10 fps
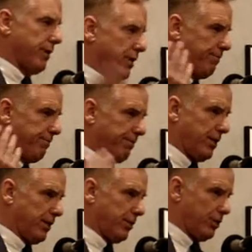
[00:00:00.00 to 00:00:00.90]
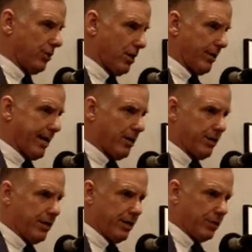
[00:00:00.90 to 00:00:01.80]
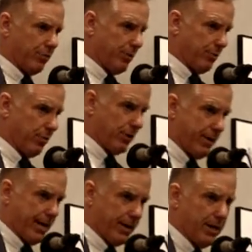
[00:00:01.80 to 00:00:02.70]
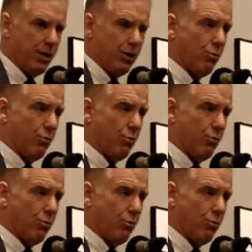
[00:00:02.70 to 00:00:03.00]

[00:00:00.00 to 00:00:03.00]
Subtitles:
We did it 15 years ago, guaranteed issued community rating.